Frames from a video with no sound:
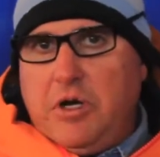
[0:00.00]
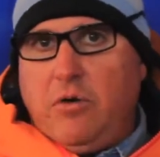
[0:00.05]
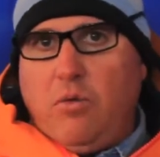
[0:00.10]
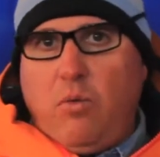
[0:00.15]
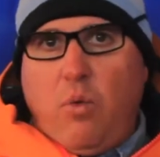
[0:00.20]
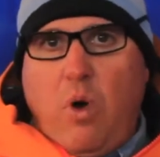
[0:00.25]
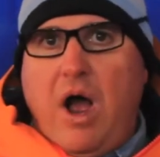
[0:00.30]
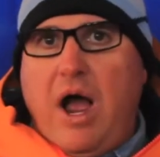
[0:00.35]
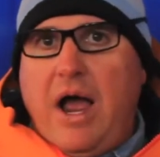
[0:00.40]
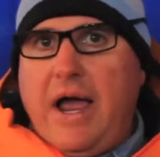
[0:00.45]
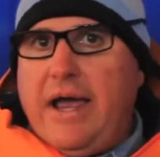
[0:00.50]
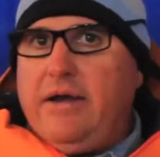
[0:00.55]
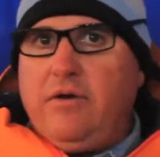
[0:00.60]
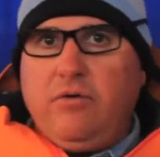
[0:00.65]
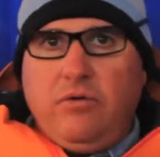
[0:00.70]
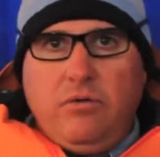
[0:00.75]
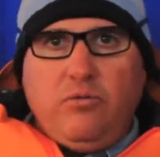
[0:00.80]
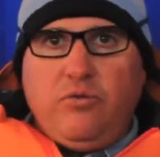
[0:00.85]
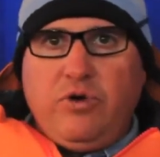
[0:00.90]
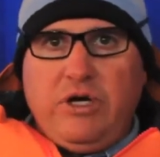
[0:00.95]
wide,
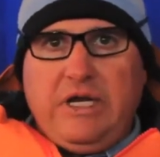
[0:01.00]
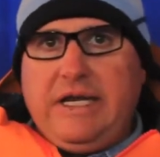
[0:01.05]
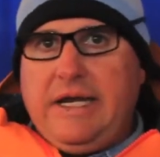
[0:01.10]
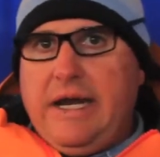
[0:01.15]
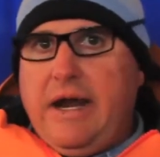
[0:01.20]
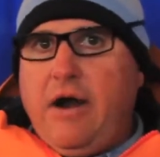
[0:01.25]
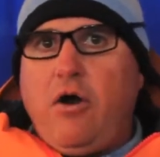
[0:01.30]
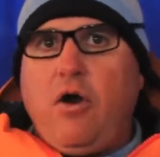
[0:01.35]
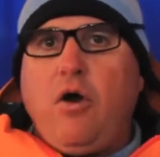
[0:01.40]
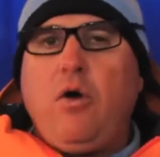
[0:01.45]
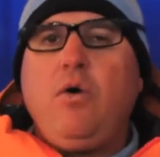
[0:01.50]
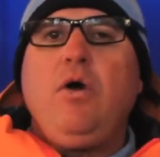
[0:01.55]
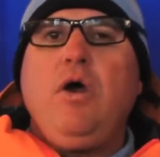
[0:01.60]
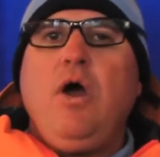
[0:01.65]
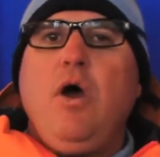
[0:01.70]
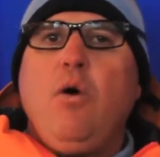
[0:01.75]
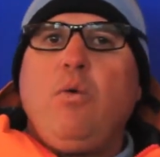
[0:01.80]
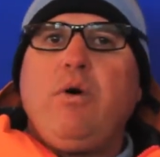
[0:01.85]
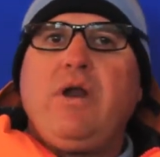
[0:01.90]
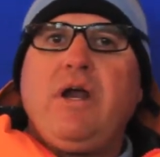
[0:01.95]
really narrow,
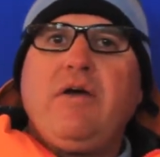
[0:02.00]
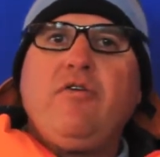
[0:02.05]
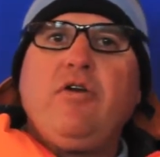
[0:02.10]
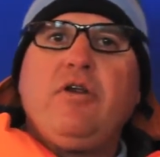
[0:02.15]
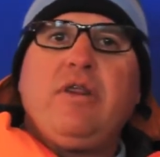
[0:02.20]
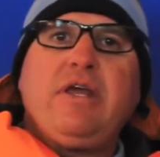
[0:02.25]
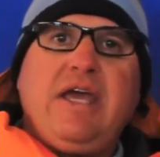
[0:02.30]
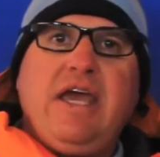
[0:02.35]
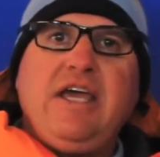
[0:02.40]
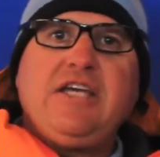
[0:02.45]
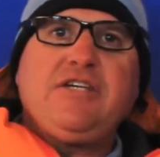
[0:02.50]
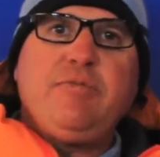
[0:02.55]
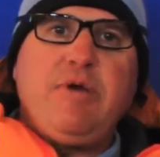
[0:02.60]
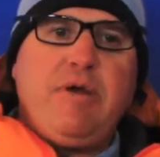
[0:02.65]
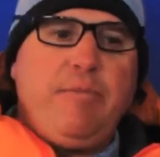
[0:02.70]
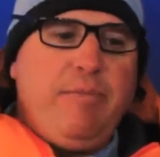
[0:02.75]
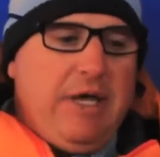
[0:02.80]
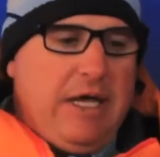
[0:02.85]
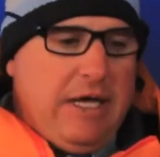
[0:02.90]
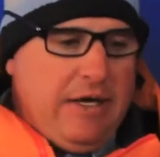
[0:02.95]
whatever the case may
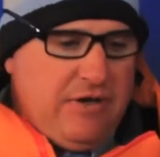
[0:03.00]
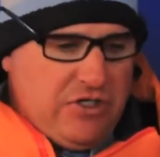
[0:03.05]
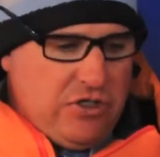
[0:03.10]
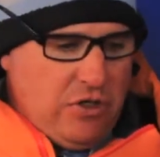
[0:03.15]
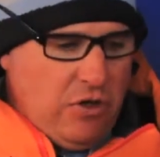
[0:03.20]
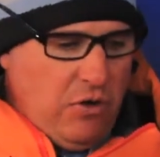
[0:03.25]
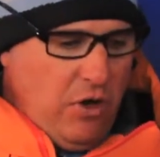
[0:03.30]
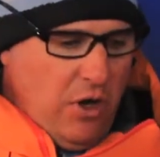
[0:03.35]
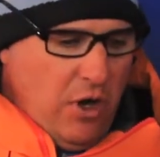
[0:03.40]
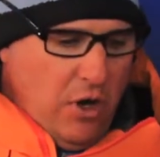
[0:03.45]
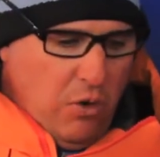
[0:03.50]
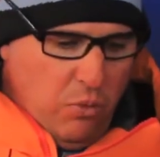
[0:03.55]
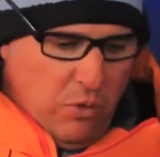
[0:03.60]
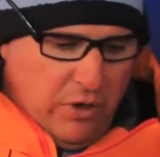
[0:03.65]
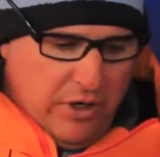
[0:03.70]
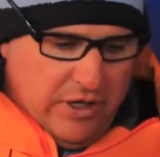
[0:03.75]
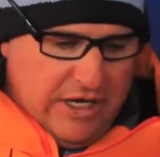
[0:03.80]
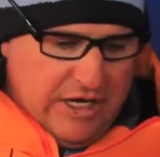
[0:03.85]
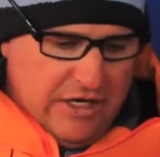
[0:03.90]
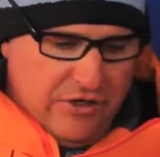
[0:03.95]
be. So one
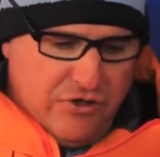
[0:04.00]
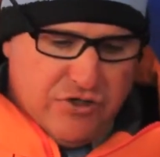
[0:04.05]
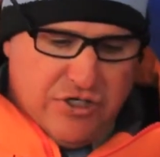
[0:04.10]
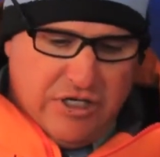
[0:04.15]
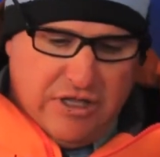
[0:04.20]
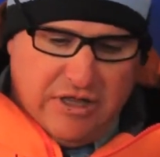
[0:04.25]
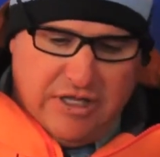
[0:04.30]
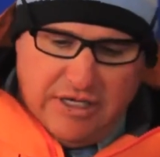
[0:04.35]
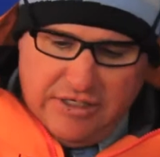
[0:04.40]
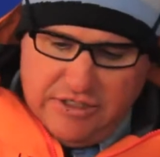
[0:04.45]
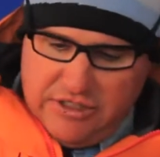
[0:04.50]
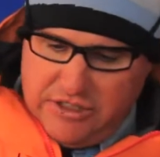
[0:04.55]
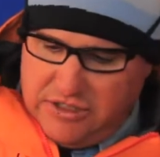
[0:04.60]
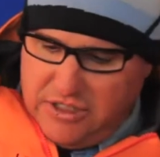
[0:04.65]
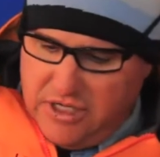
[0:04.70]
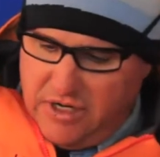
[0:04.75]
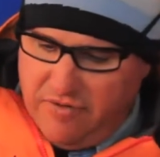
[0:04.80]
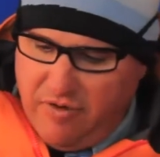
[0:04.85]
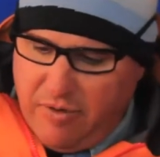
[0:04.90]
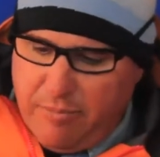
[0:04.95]
of the interesting things is
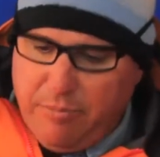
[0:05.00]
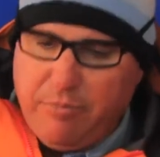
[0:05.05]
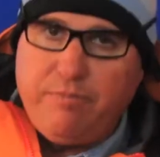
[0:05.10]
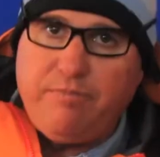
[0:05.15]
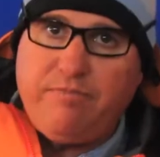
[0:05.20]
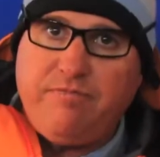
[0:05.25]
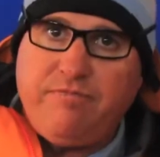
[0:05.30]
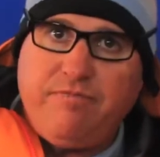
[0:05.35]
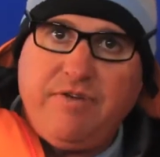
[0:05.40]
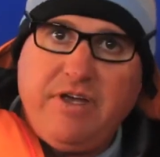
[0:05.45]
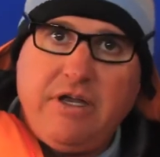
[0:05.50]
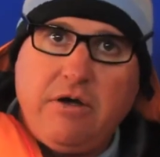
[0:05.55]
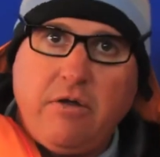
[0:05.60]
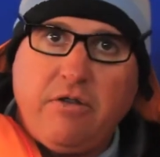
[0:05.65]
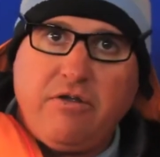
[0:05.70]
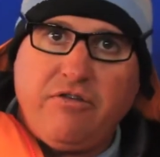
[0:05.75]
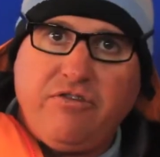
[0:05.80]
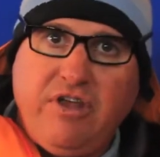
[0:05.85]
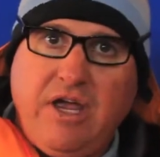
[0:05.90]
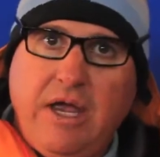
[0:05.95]
none of our feet are
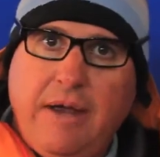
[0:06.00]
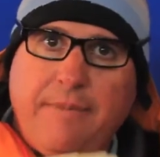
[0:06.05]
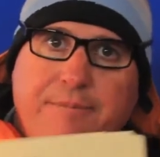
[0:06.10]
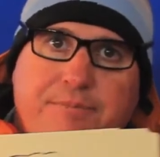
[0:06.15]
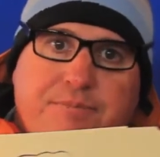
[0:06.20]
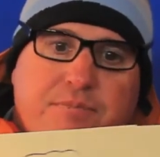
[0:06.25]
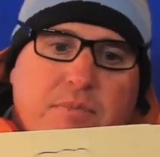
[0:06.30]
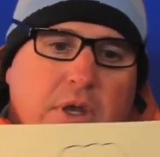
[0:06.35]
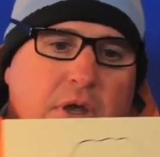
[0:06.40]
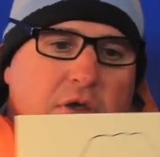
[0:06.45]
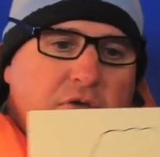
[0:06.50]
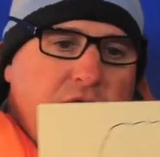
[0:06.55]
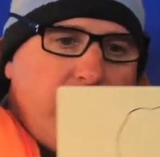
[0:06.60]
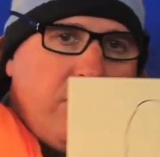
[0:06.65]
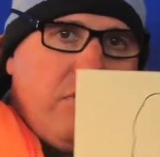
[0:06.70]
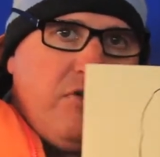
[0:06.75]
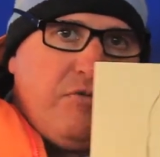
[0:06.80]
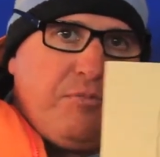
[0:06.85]
the same. So in this